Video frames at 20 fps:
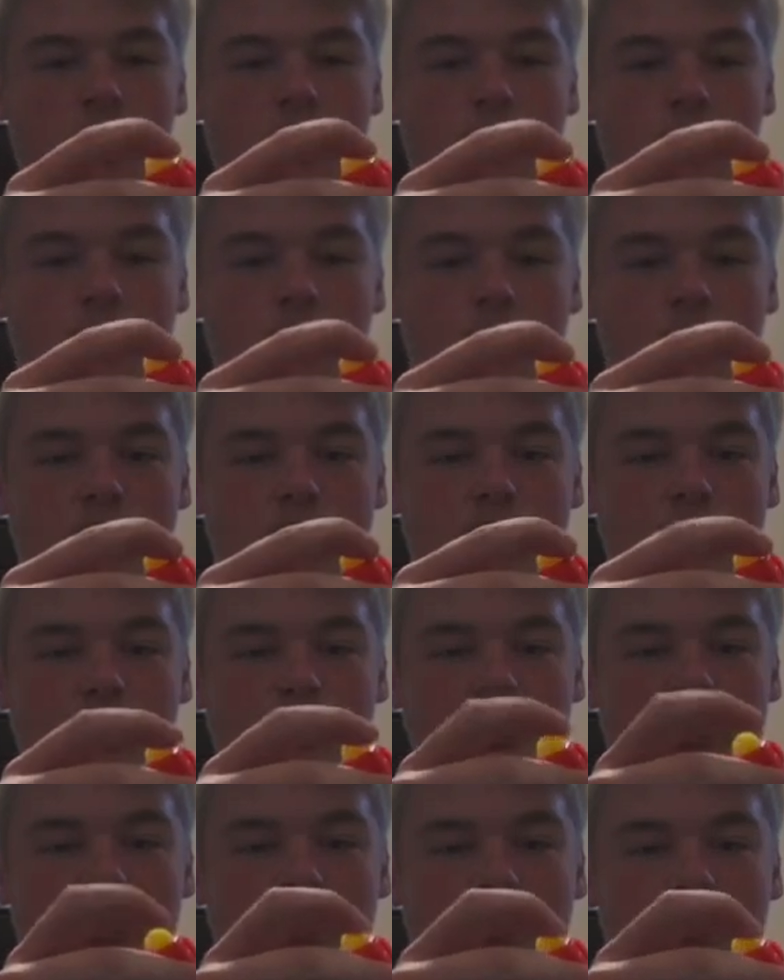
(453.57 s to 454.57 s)
barely
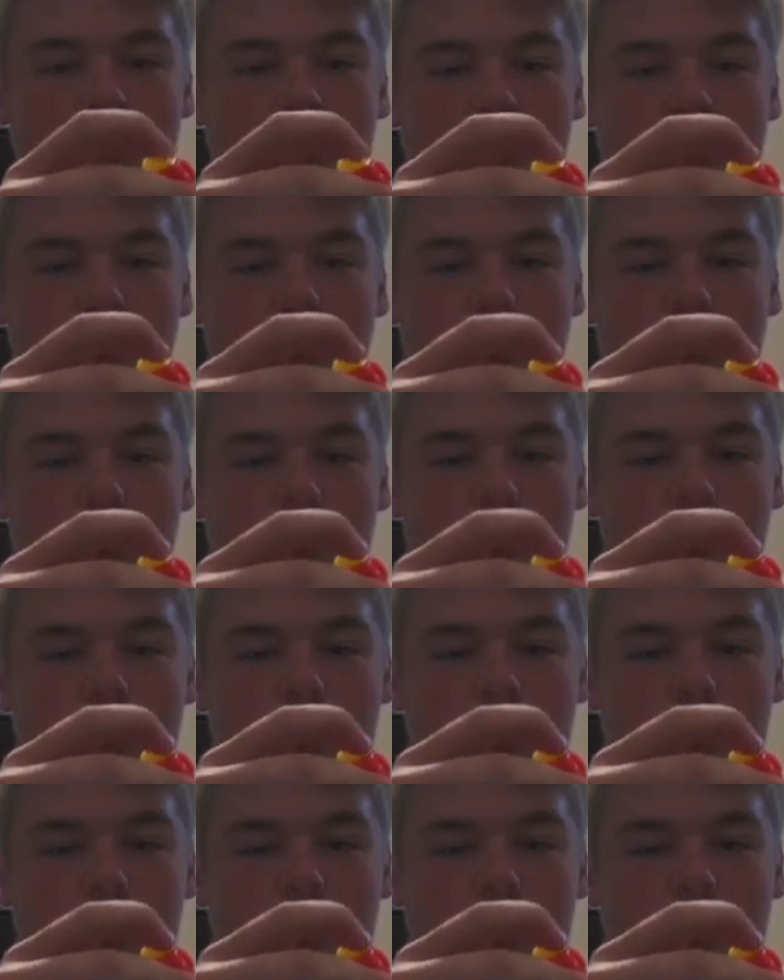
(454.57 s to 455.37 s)
seat that in there.